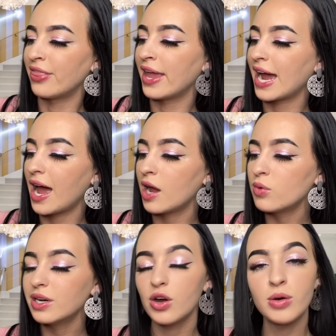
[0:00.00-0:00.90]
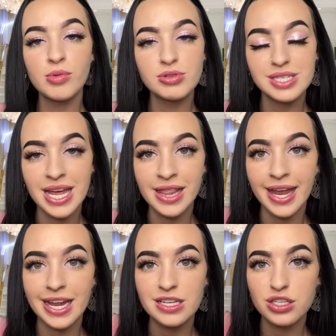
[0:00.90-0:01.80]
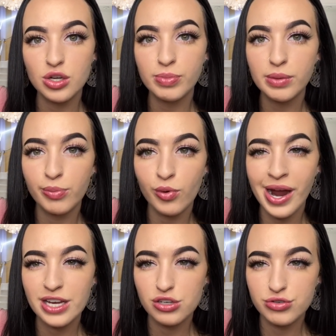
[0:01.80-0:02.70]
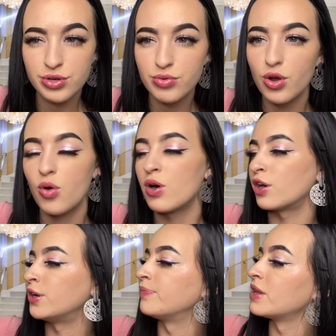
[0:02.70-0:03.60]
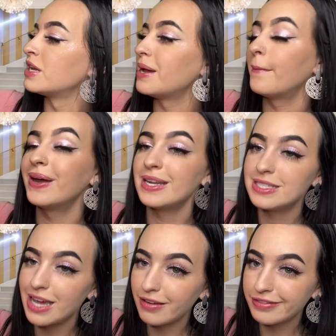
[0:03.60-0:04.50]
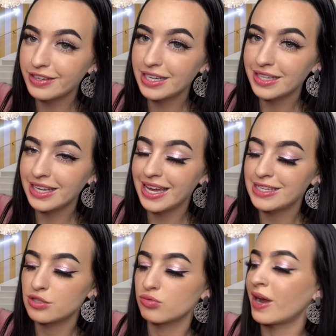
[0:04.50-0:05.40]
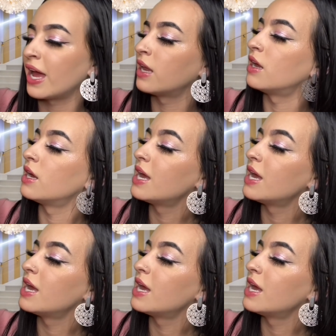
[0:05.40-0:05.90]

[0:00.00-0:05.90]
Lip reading: Like I want to almost say like a super bright true coral, but it definitely hits red.